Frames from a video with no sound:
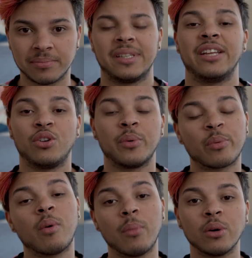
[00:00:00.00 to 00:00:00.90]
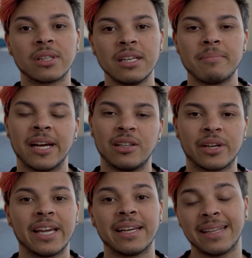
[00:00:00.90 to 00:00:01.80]
They do it remotely by
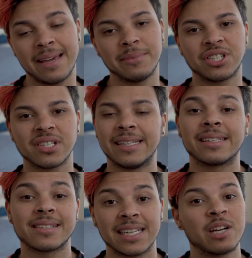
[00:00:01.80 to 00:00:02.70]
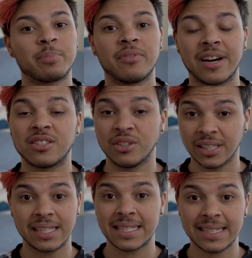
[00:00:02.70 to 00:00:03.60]
looking at the images that the seller provides on the
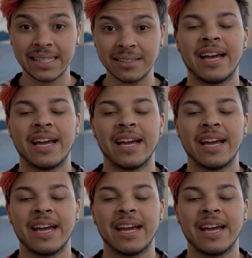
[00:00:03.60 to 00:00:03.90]
listing.